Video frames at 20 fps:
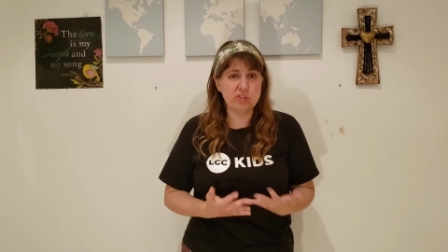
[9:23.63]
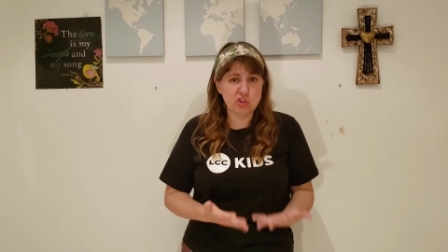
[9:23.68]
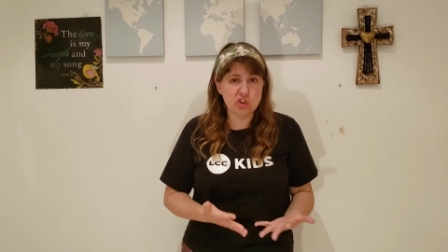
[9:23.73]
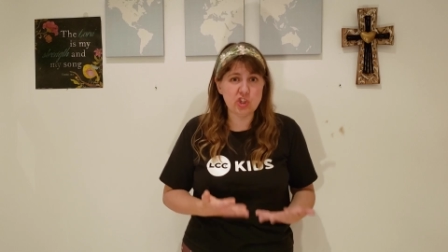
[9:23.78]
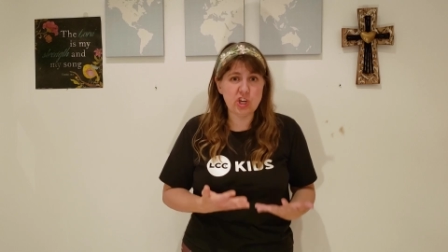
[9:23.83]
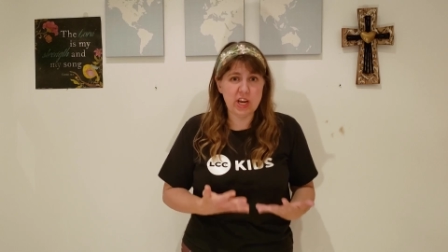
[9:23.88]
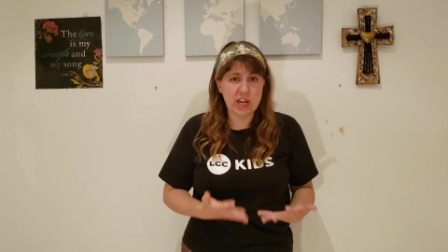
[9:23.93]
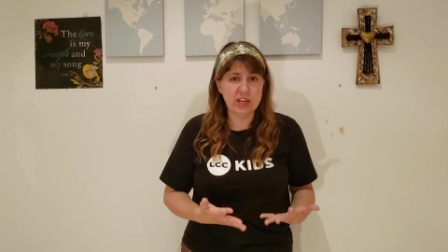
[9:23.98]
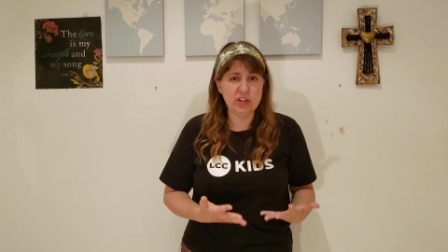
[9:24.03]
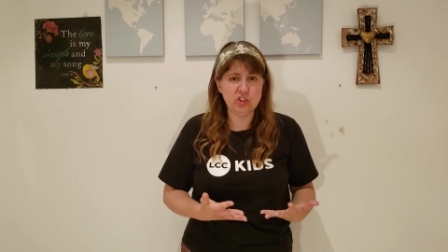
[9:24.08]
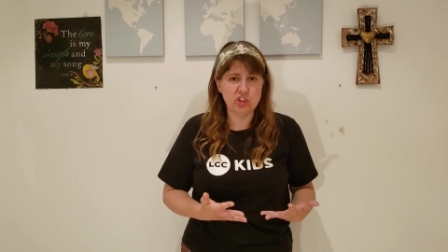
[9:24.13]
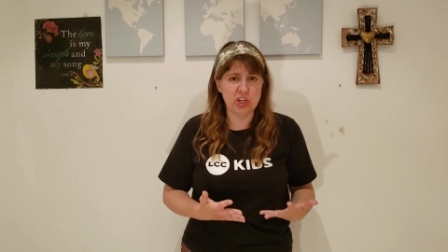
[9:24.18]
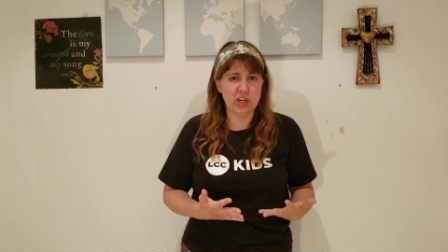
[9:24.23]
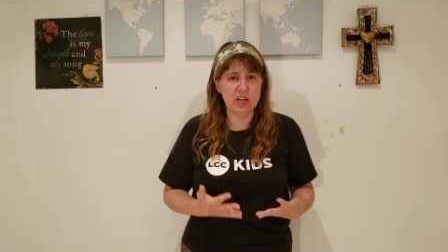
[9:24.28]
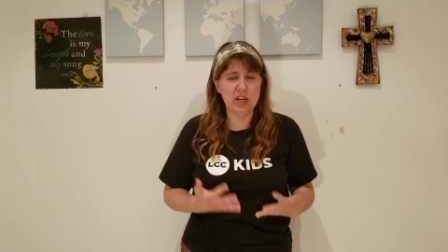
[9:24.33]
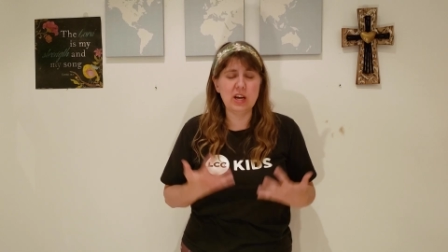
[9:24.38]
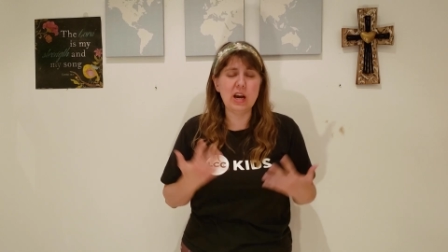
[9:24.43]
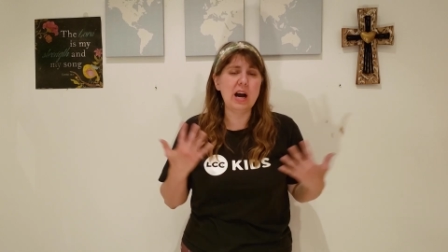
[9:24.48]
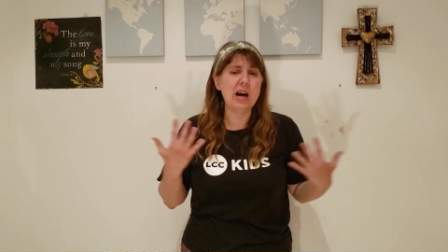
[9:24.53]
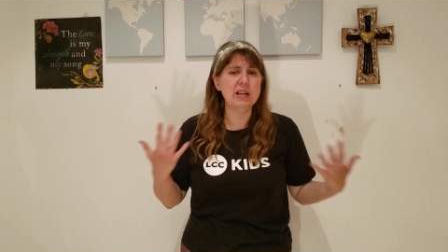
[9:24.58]

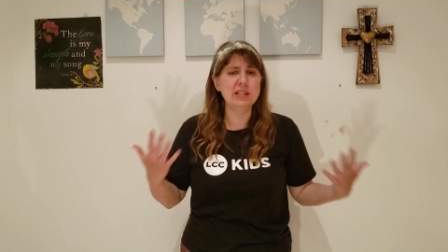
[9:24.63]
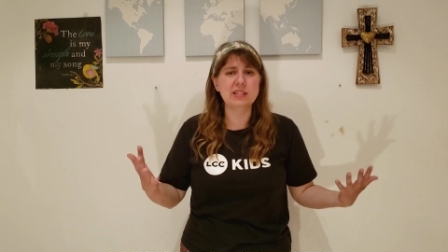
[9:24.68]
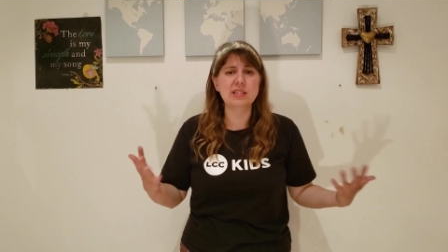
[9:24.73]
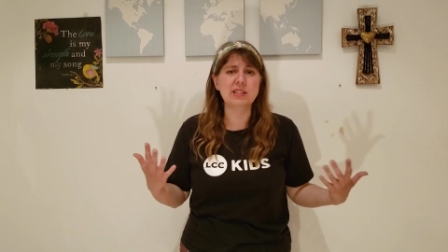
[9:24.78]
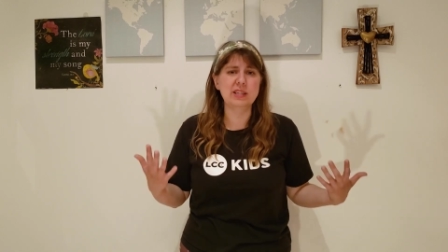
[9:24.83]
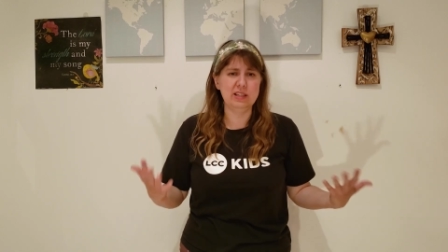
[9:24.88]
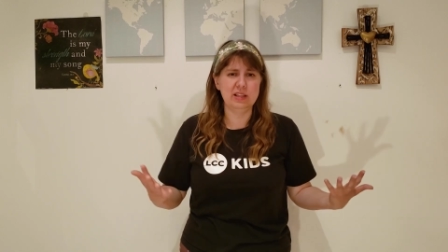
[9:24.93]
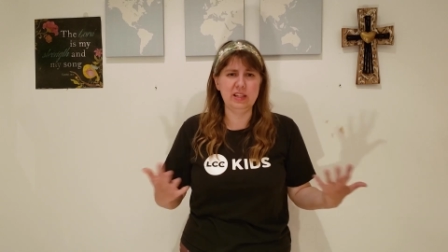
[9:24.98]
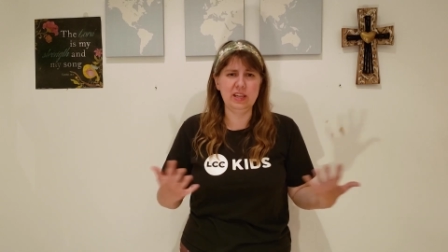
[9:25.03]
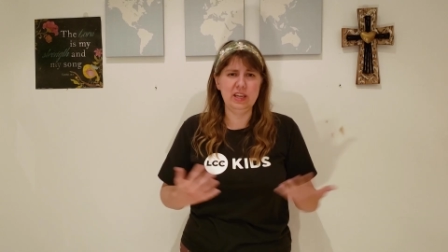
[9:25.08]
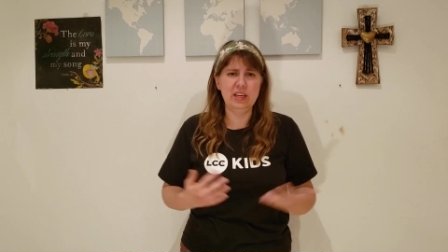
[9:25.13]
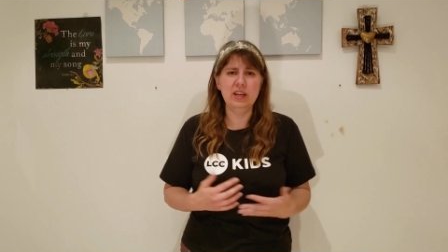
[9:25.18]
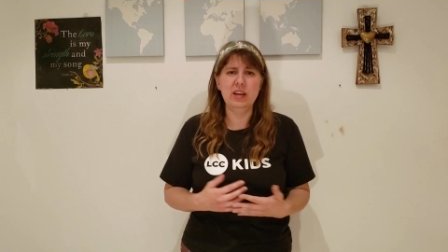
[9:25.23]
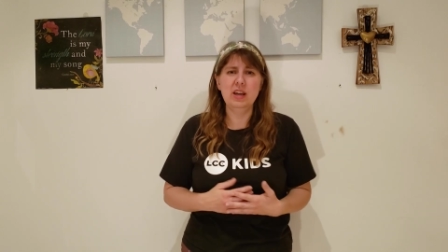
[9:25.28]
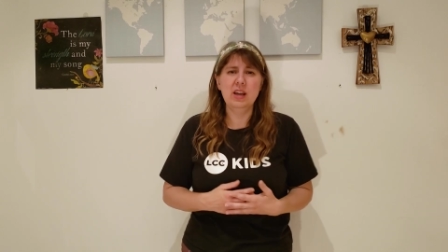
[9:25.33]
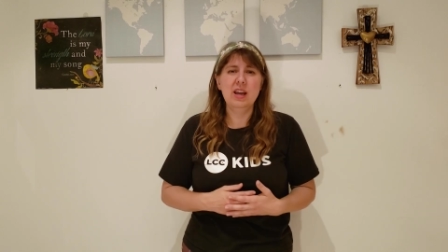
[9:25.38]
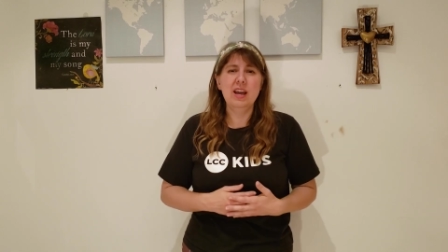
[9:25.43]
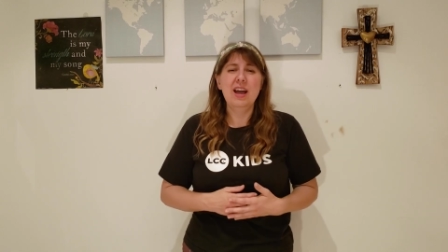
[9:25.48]
changing constantly,